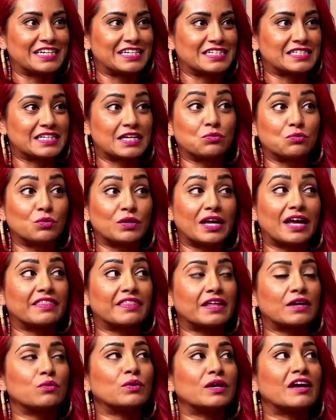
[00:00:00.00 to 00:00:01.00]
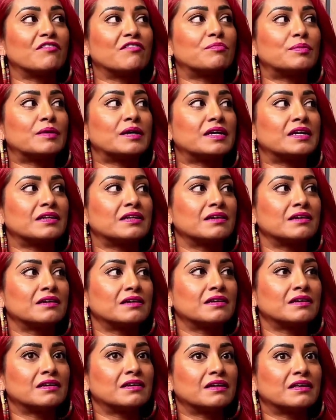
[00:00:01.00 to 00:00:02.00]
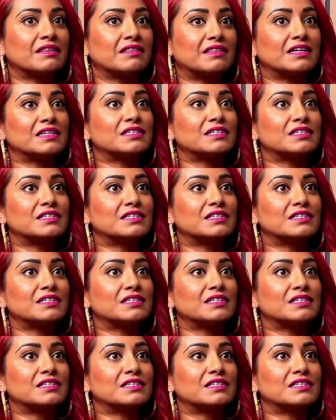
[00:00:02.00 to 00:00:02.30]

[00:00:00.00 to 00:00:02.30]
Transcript: And I think we have been this